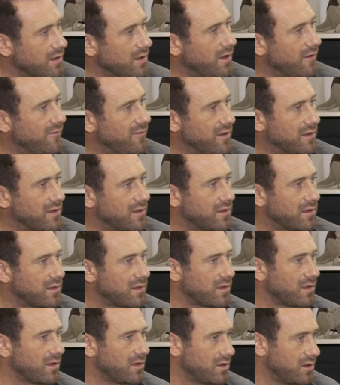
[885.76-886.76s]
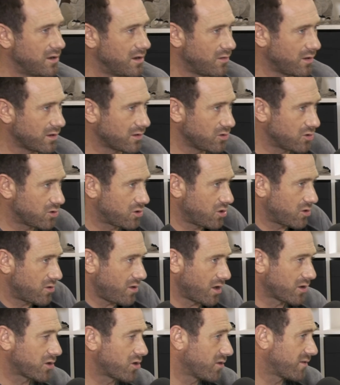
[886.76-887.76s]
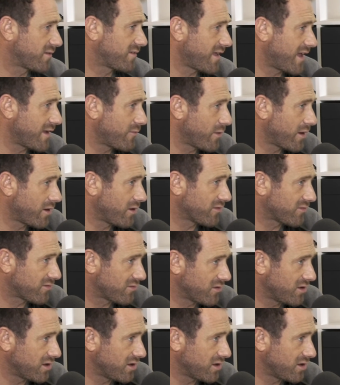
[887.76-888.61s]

I could say when I was